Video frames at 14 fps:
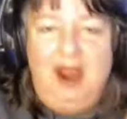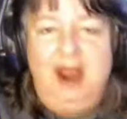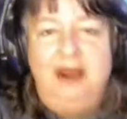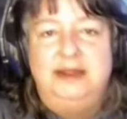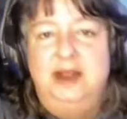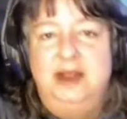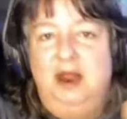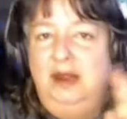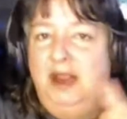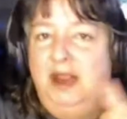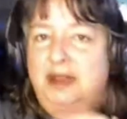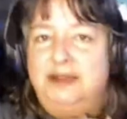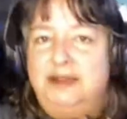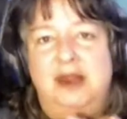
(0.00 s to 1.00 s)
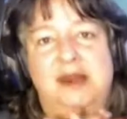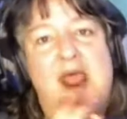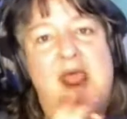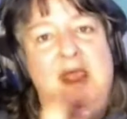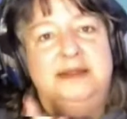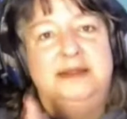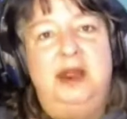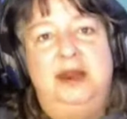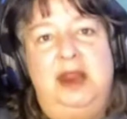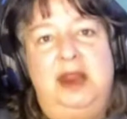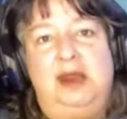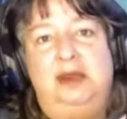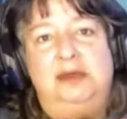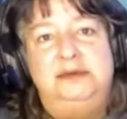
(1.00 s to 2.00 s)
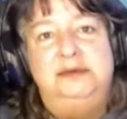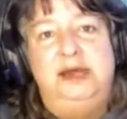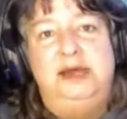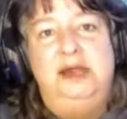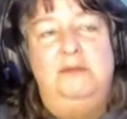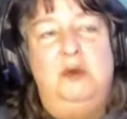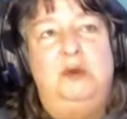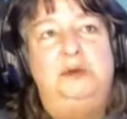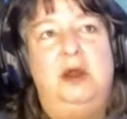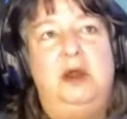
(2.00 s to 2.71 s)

I saw, like I said, I saw that Linda Moulton